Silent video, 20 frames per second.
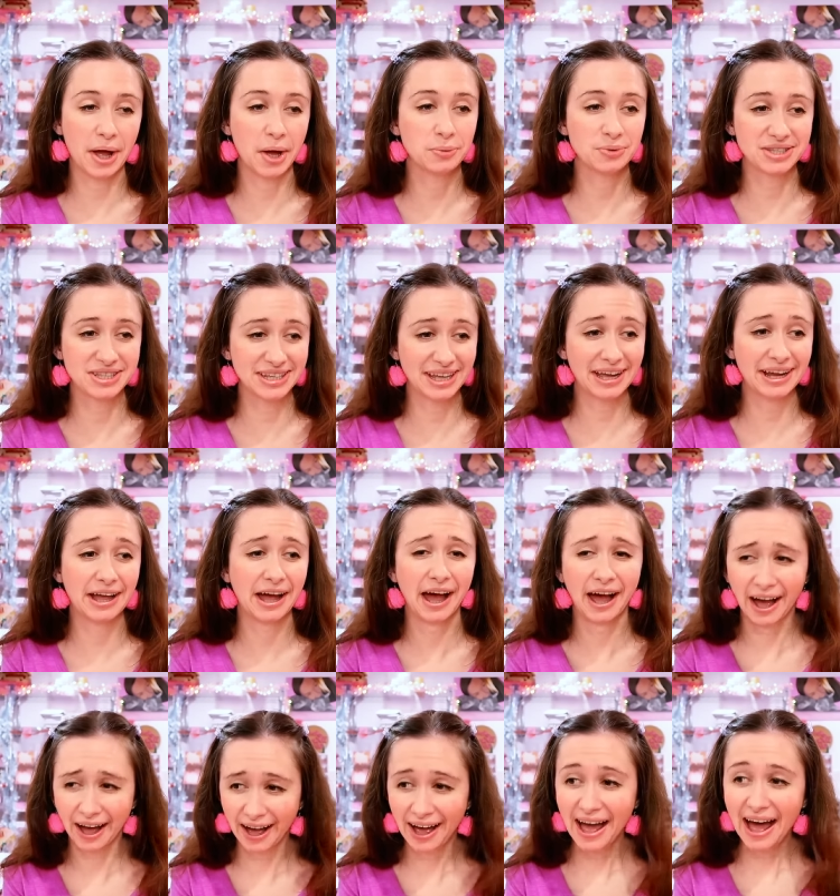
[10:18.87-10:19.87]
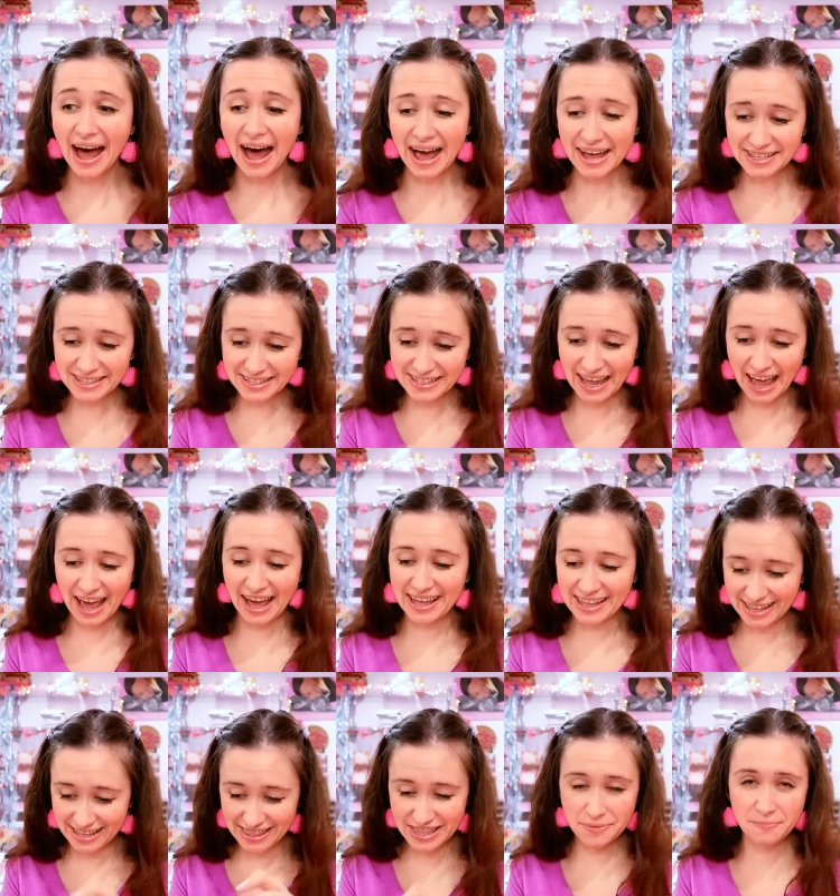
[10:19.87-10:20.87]
I was like, I
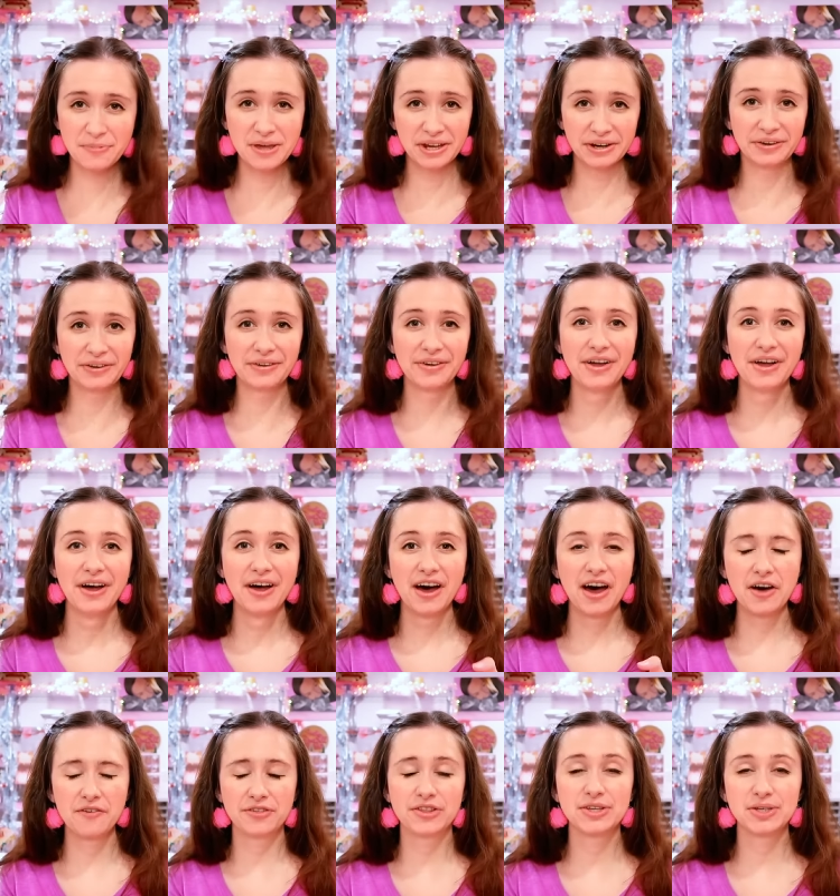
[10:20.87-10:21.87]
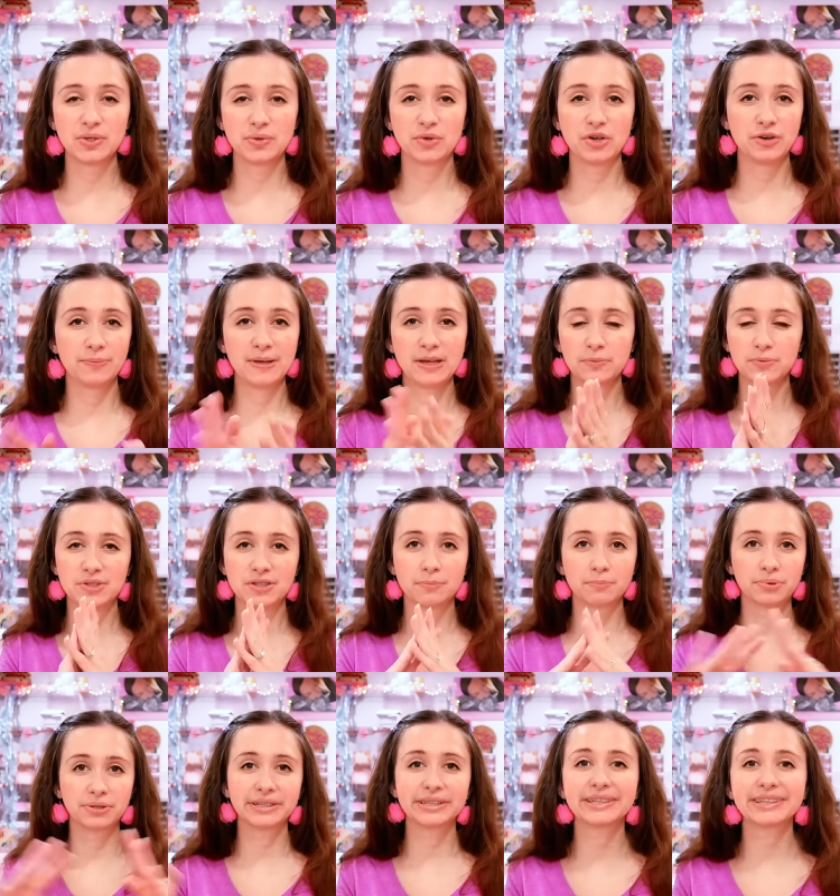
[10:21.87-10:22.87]
sat in the middle of this room. It was
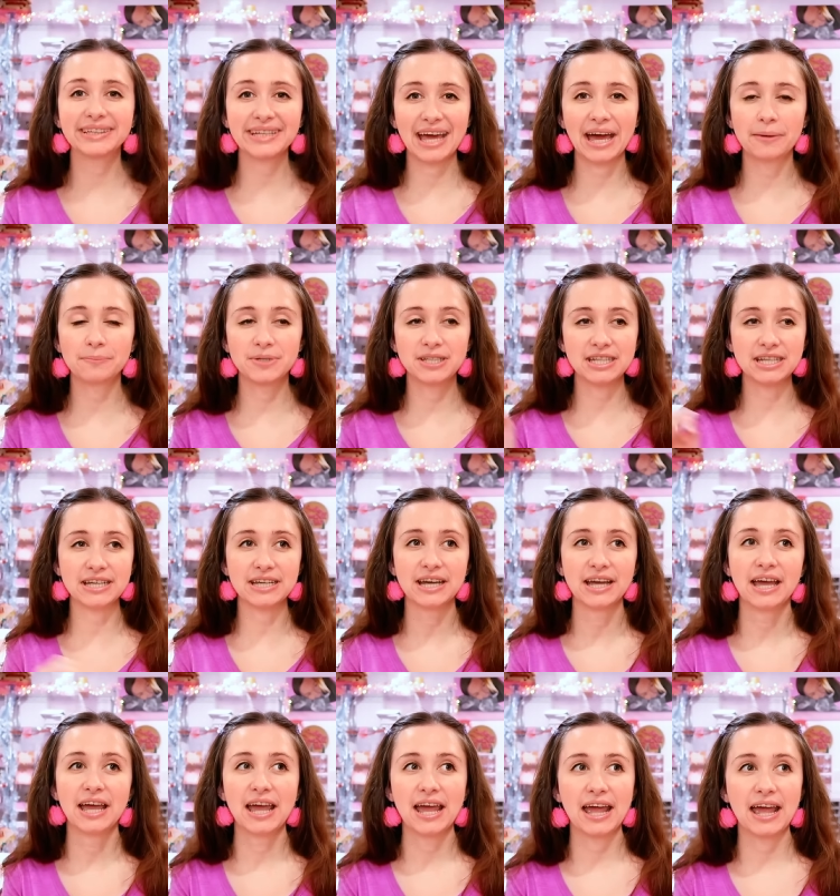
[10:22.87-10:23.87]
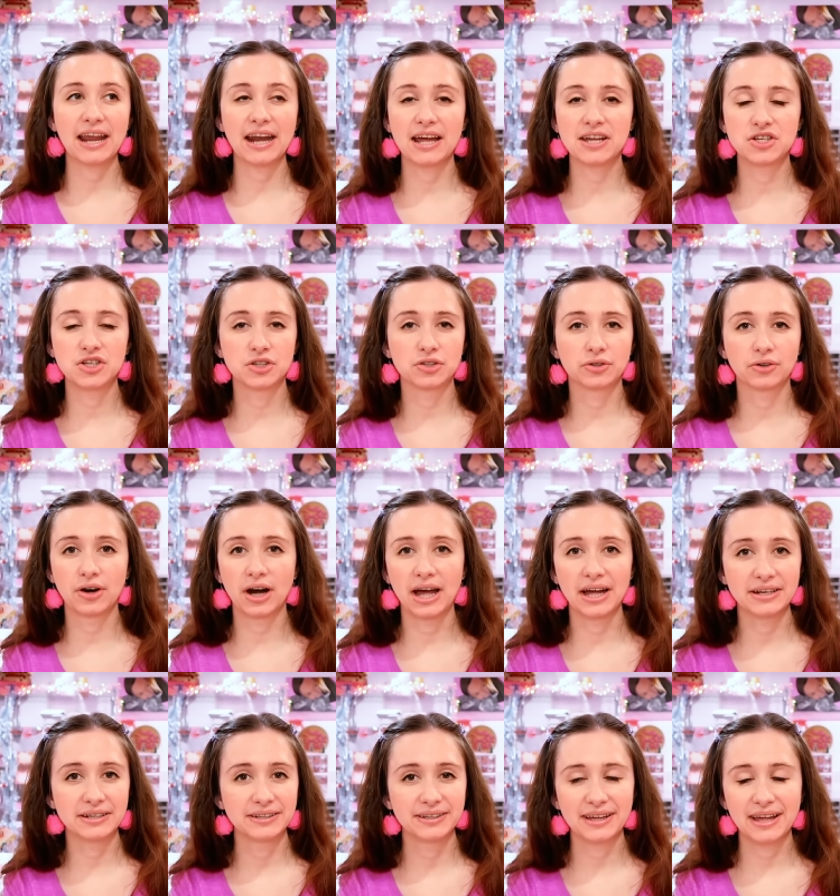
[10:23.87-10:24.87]
completely empty and I just
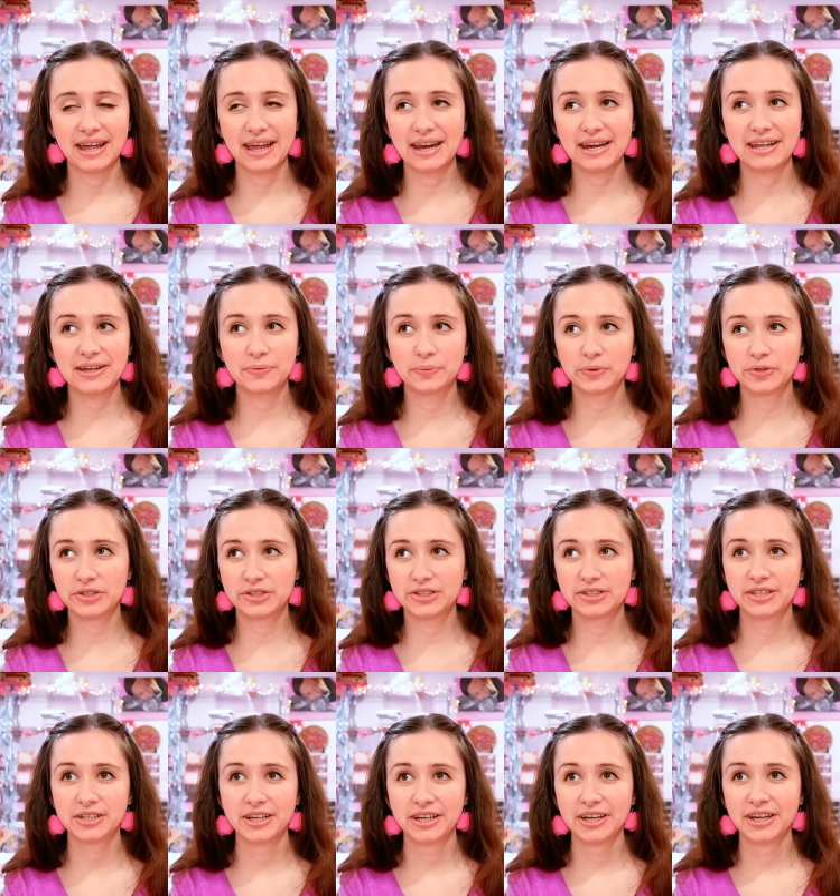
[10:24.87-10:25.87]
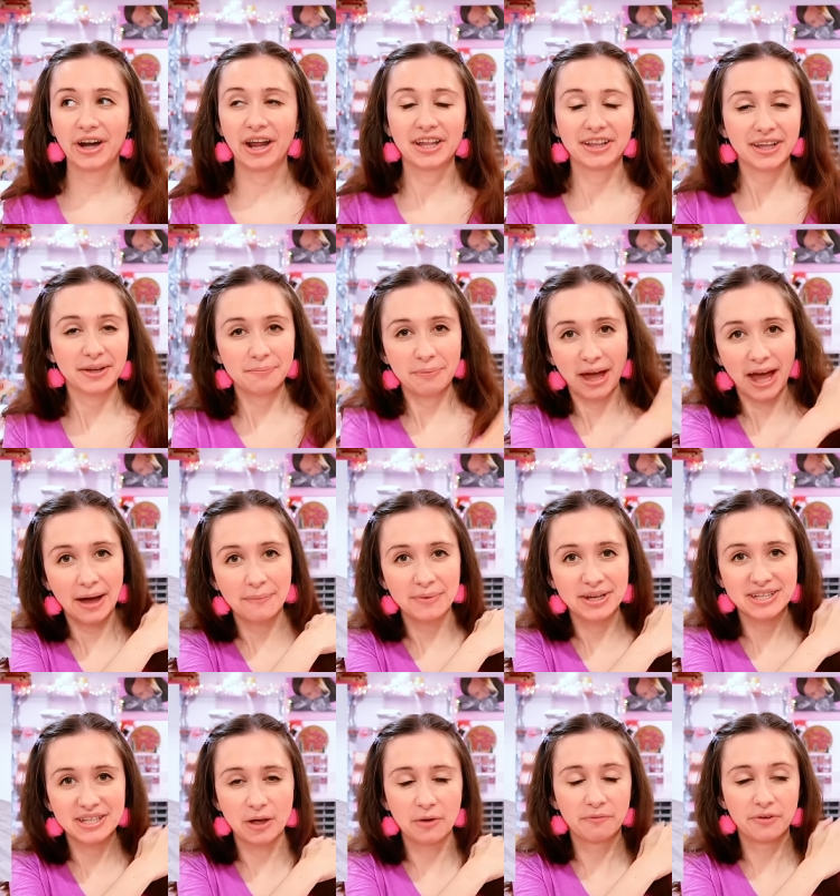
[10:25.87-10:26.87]
cried. And it was, and I like pat
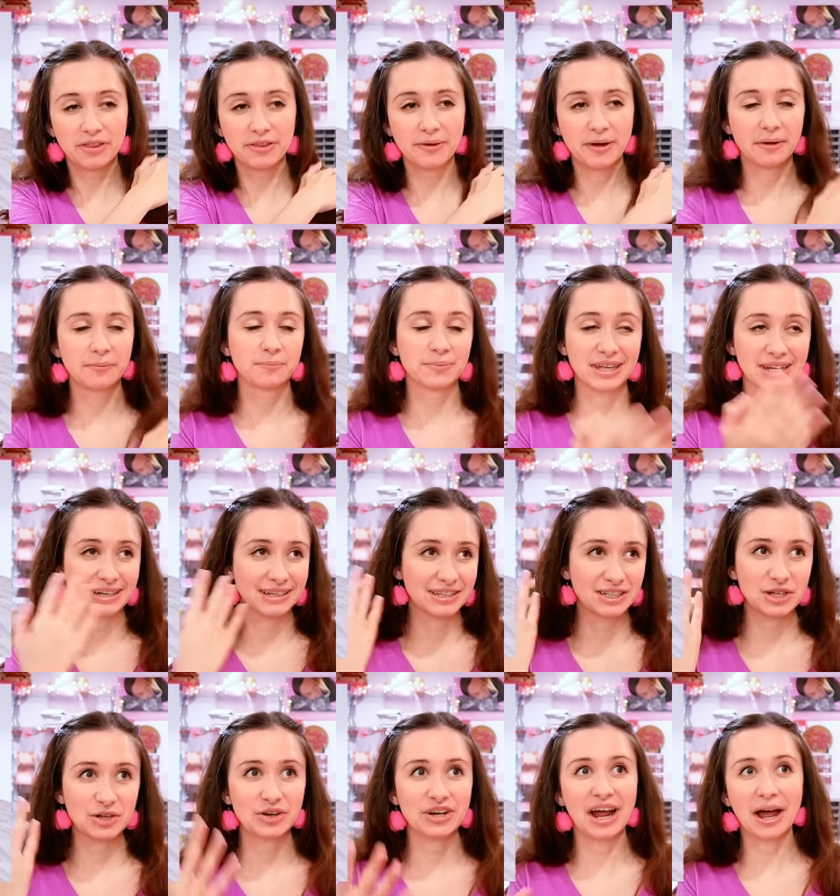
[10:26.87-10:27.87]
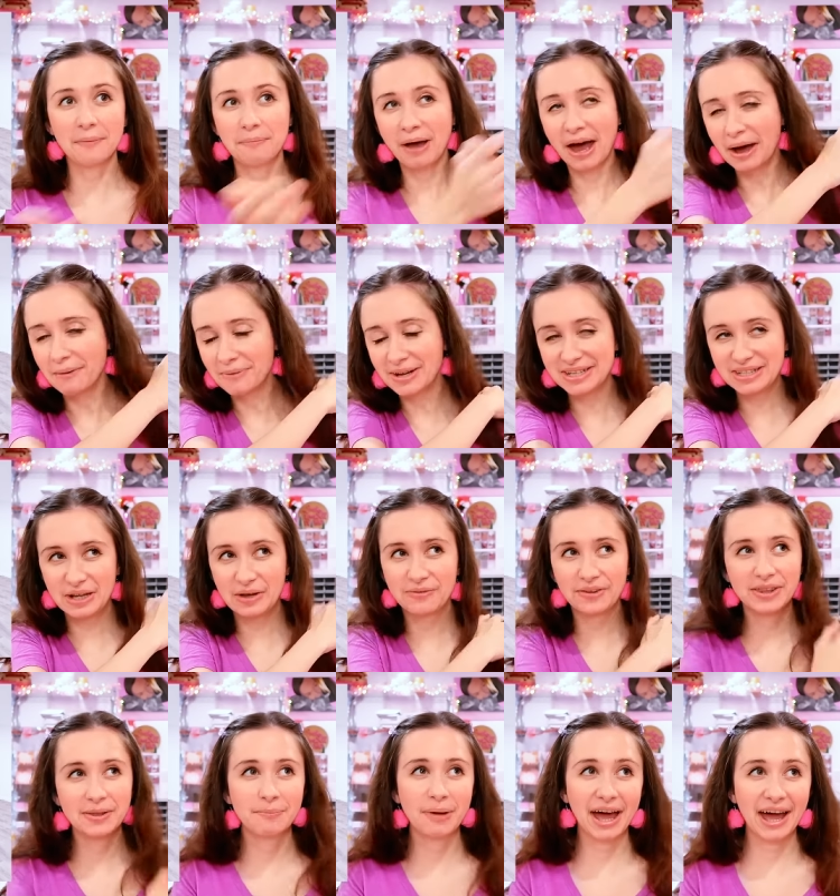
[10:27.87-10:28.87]
myself on the, I'm getting teary. I pat myself
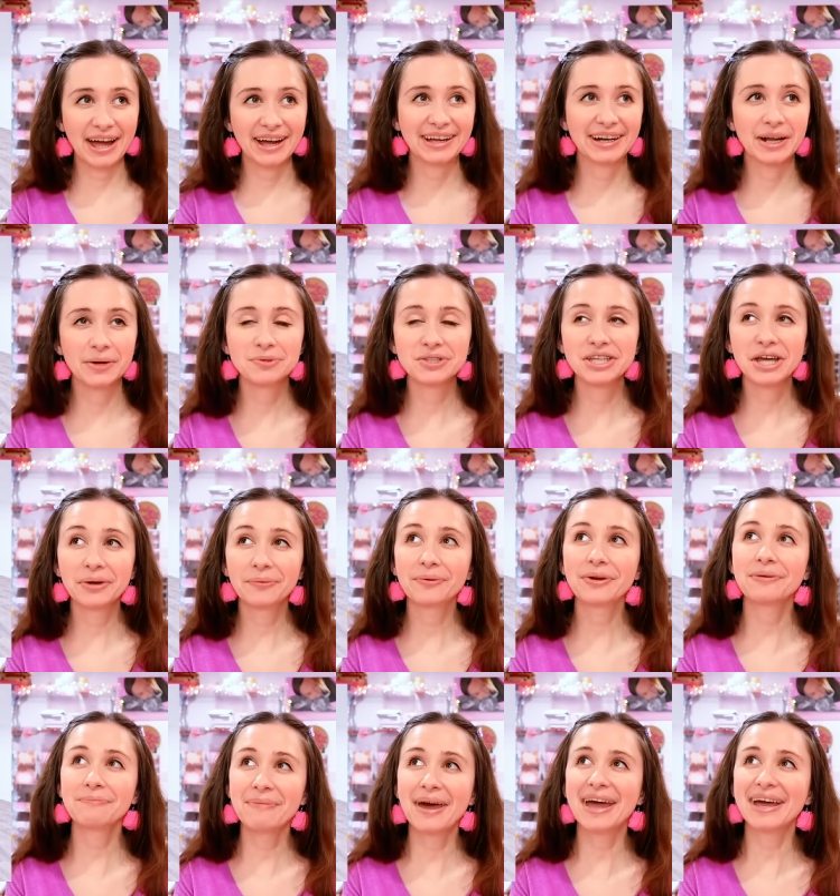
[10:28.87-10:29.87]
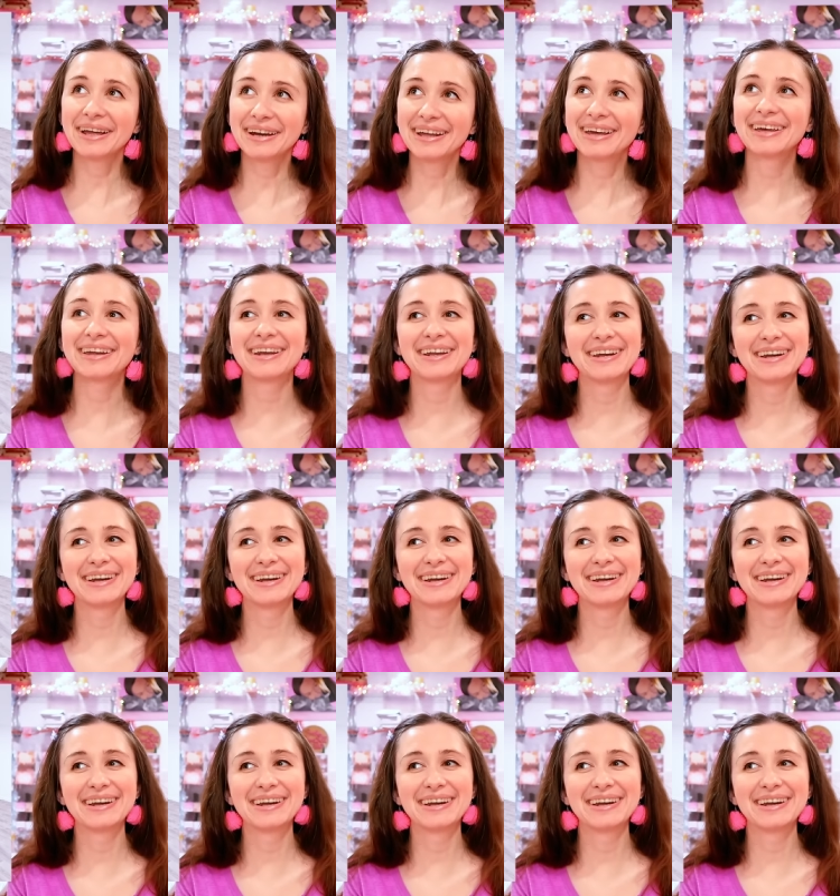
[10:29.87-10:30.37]
on the back and I was like, we made it.